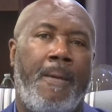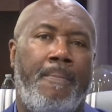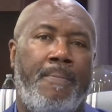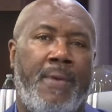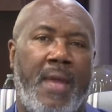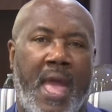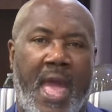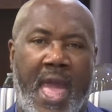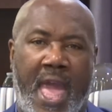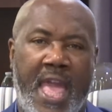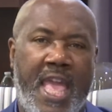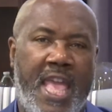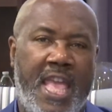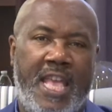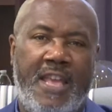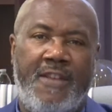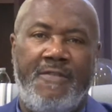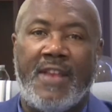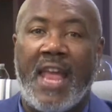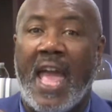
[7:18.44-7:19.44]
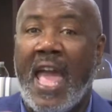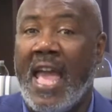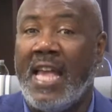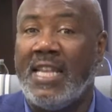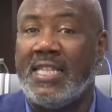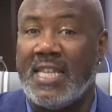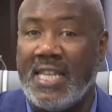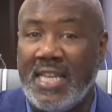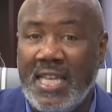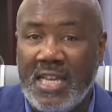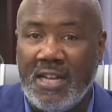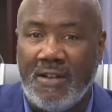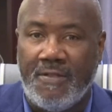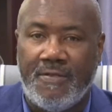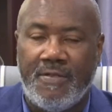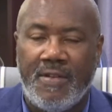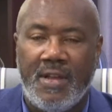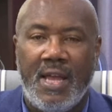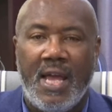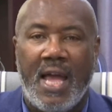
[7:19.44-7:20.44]
behaved as
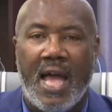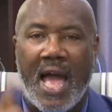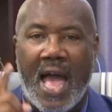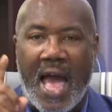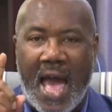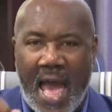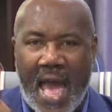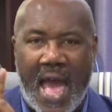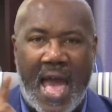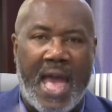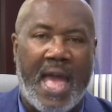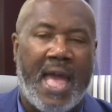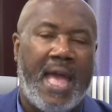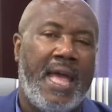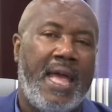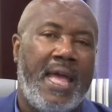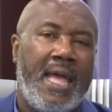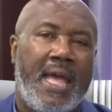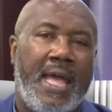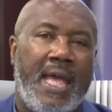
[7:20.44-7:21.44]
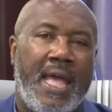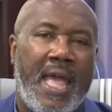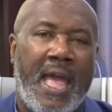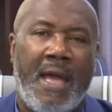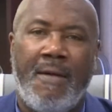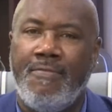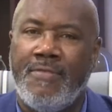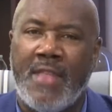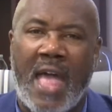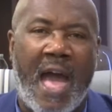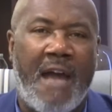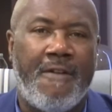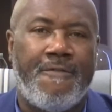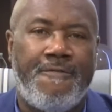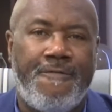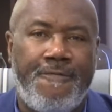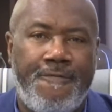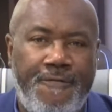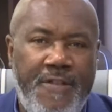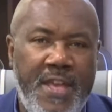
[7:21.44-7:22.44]
if I am not
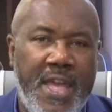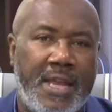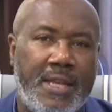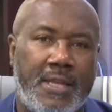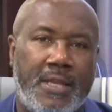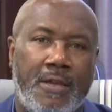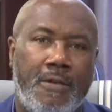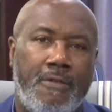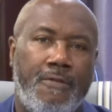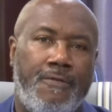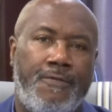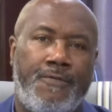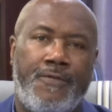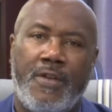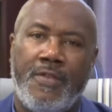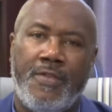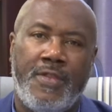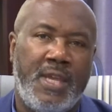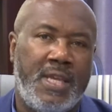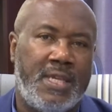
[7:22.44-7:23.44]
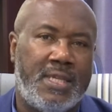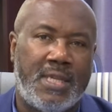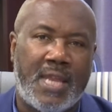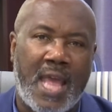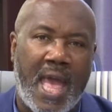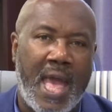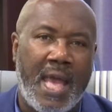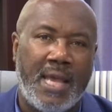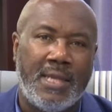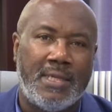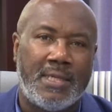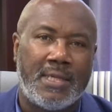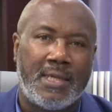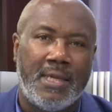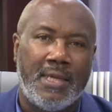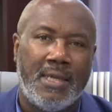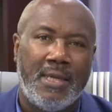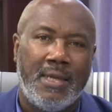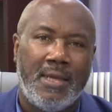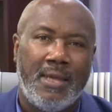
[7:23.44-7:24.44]
fit for this
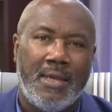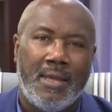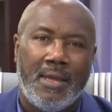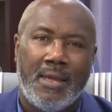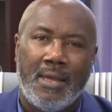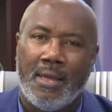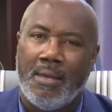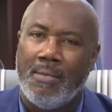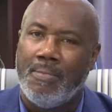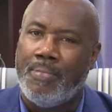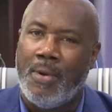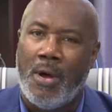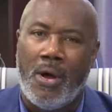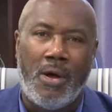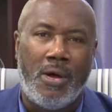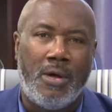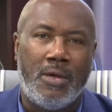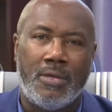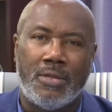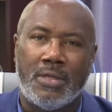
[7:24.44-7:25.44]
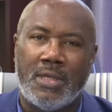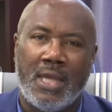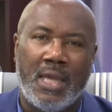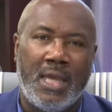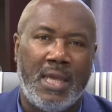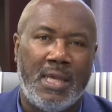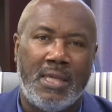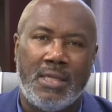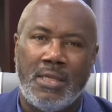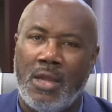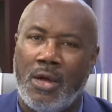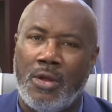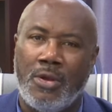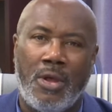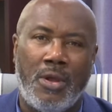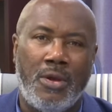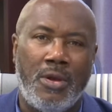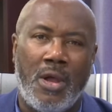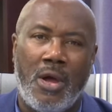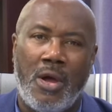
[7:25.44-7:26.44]
task." And Paul says, "No,
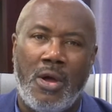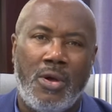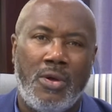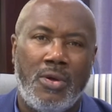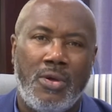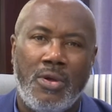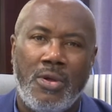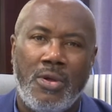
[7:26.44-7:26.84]
no, no,